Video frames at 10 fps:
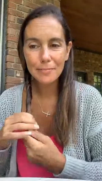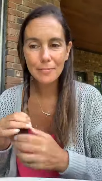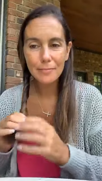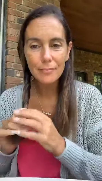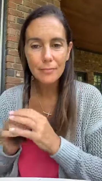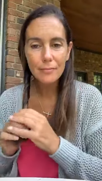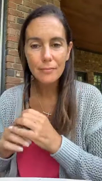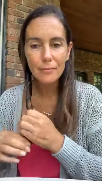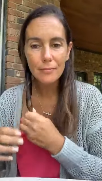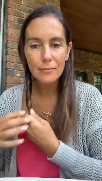
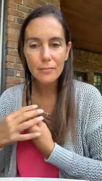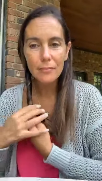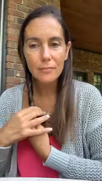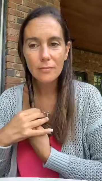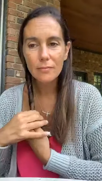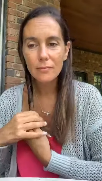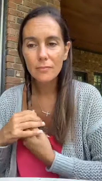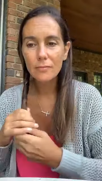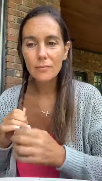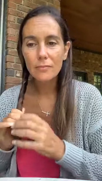
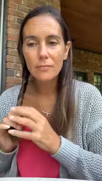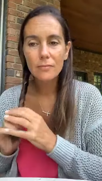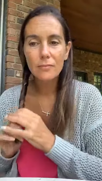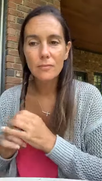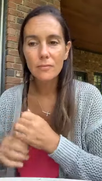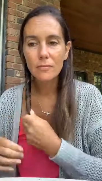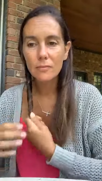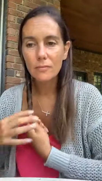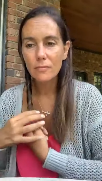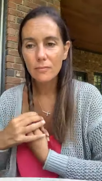
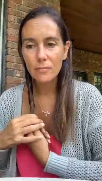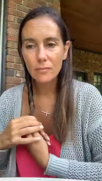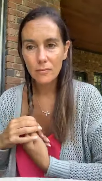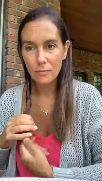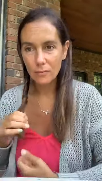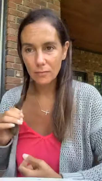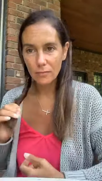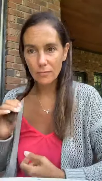(silence)